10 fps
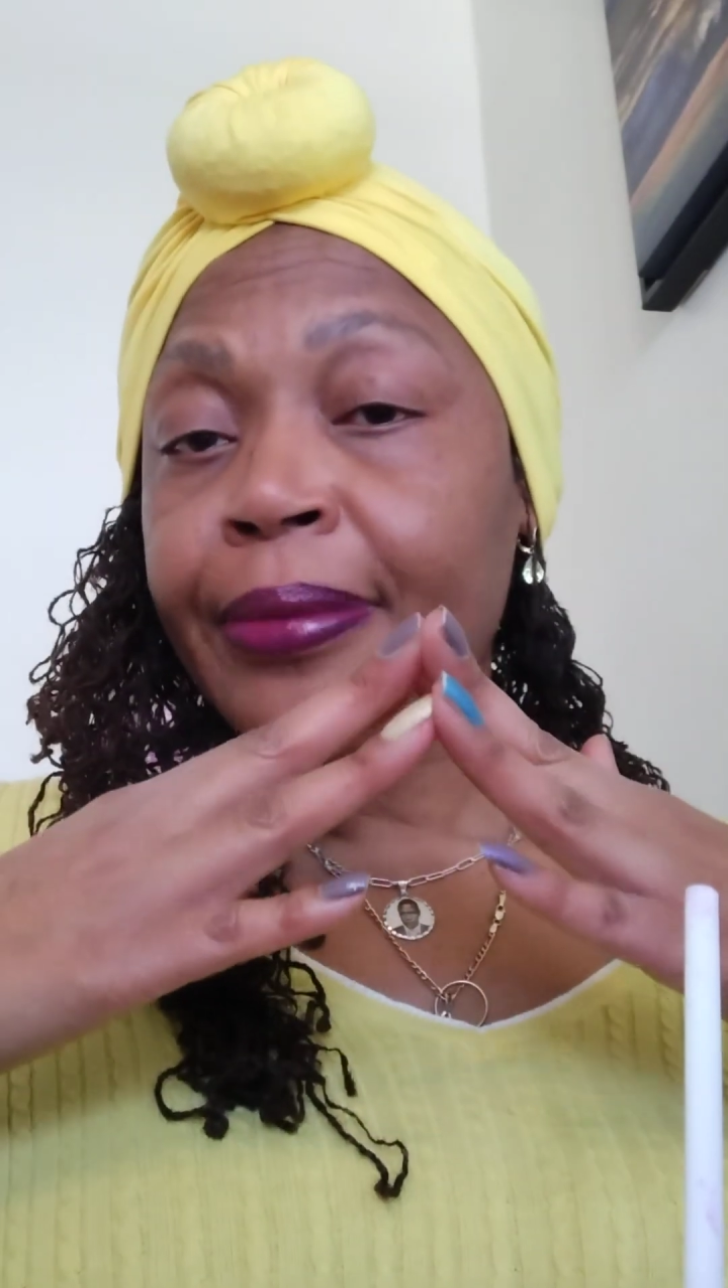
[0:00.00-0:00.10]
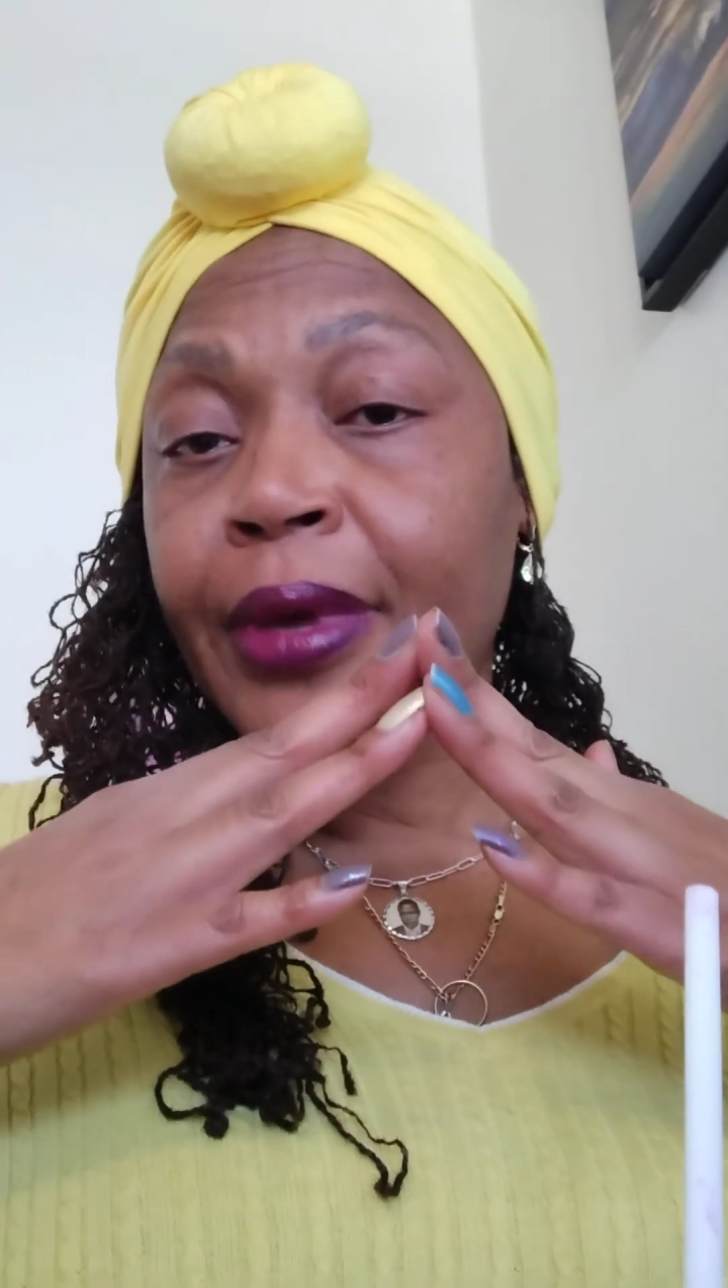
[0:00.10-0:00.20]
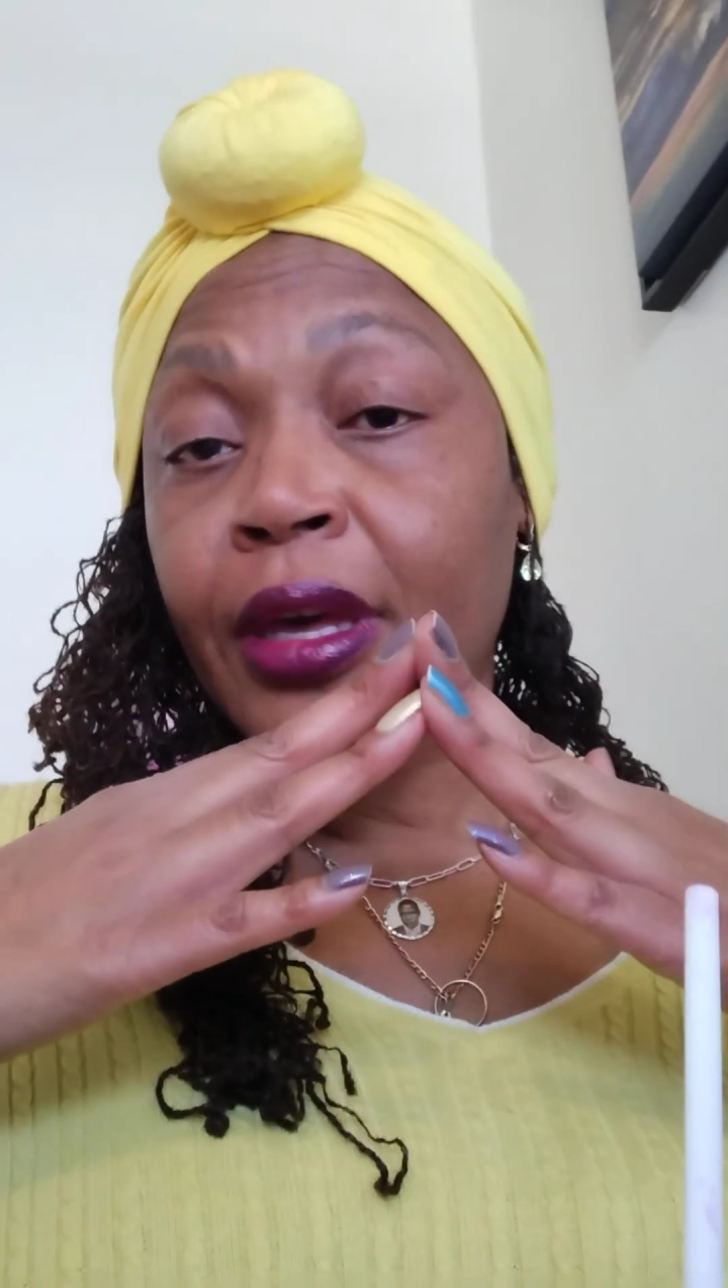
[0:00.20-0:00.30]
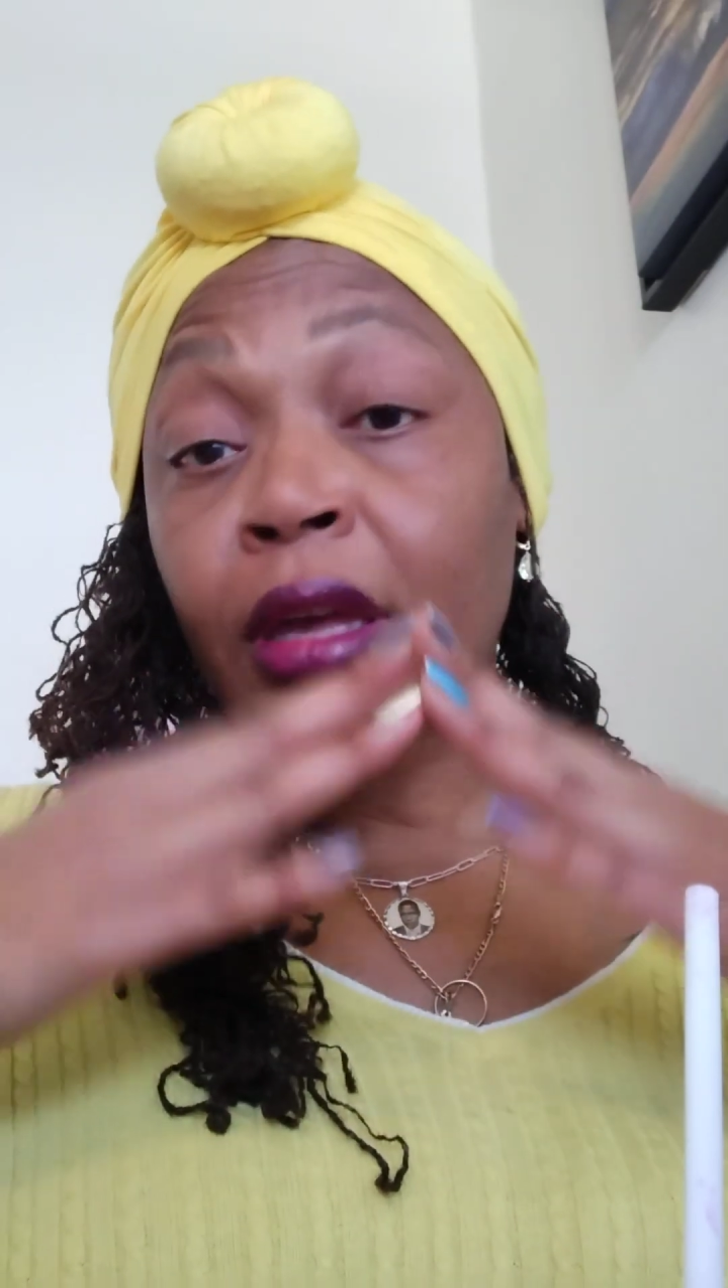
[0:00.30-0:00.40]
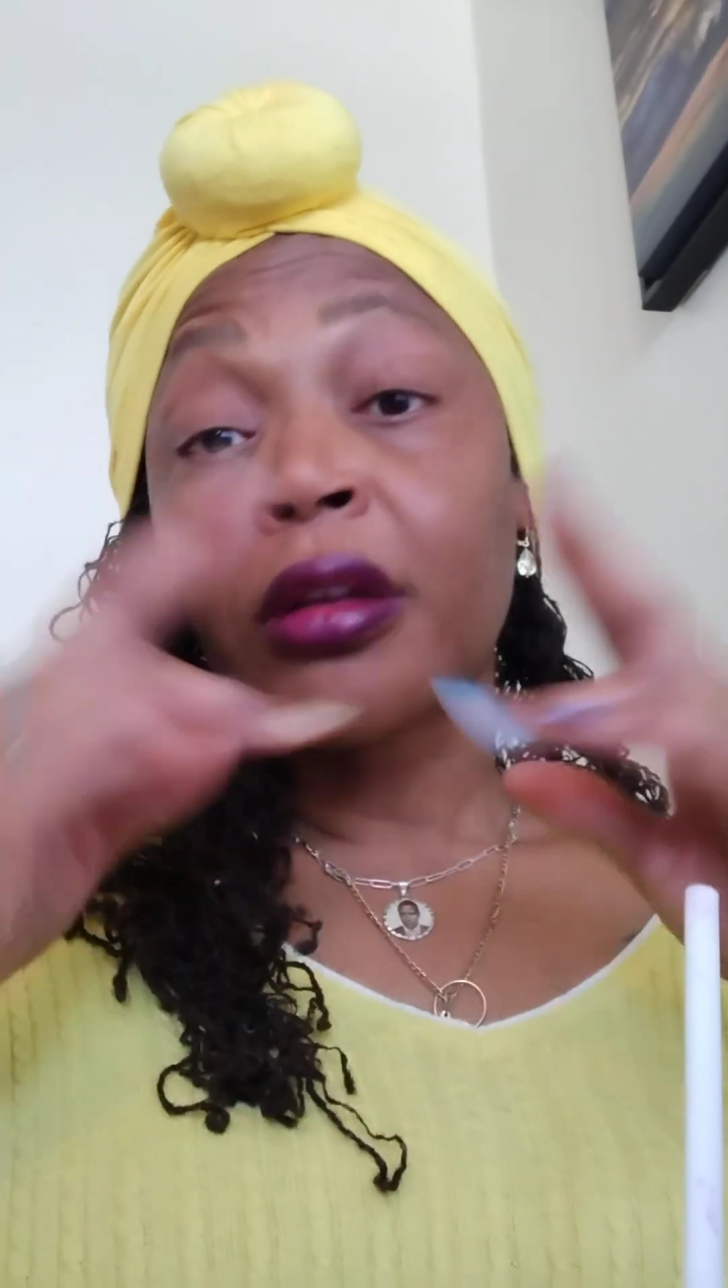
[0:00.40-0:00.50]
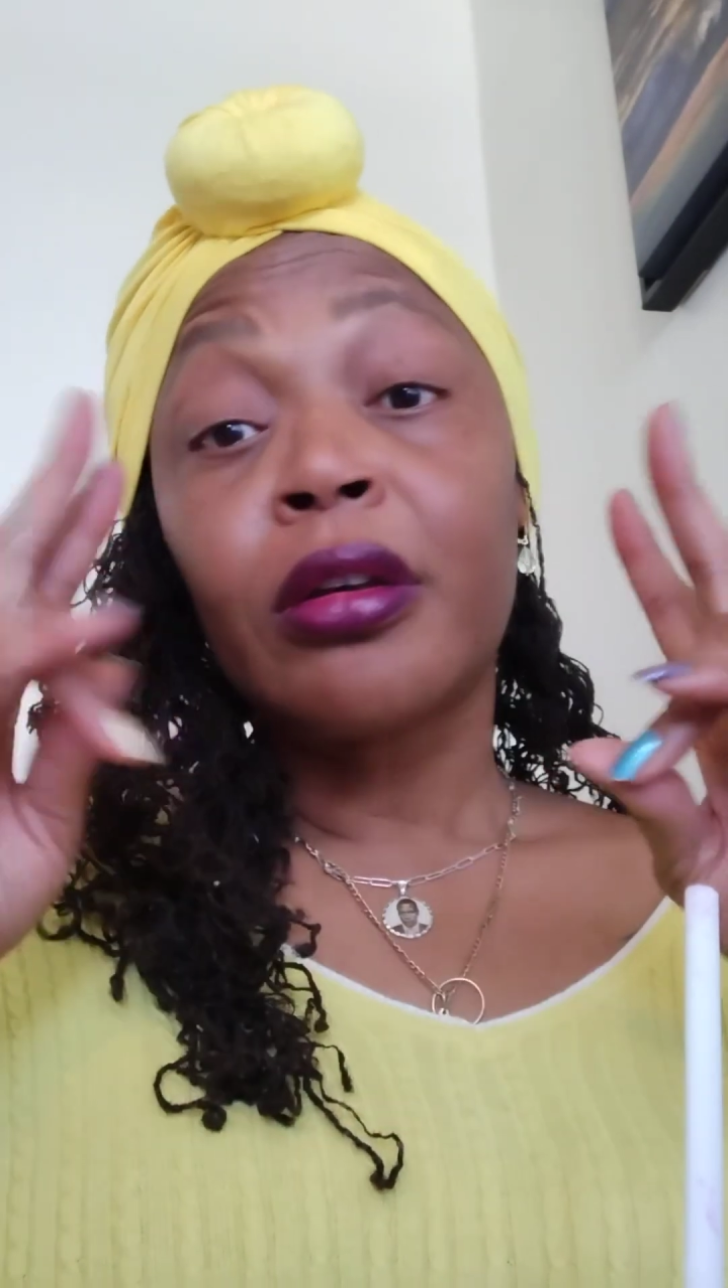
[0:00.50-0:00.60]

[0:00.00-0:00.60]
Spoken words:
man,